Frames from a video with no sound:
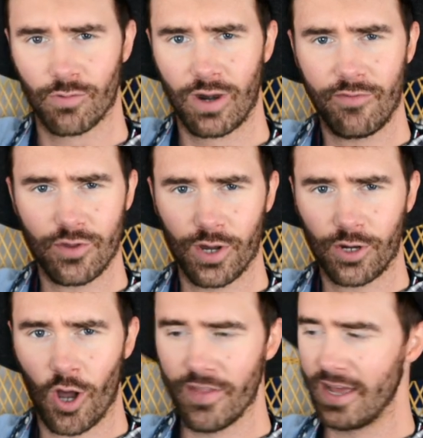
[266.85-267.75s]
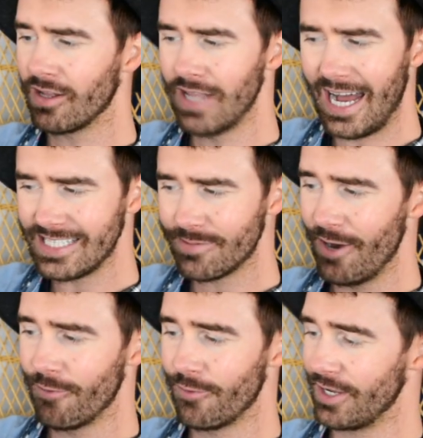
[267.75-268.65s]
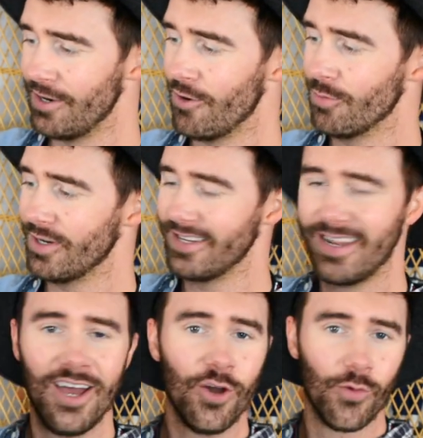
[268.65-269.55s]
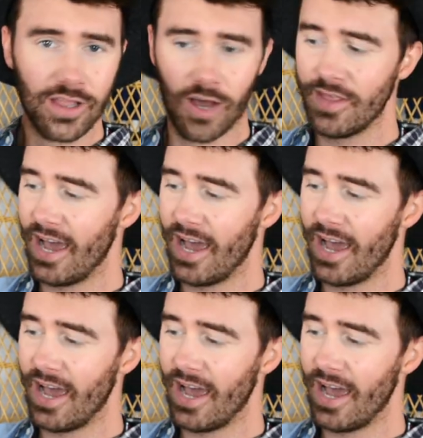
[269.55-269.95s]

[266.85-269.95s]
whatever you want to call that, a clasp, I don't freaking know, but we love that.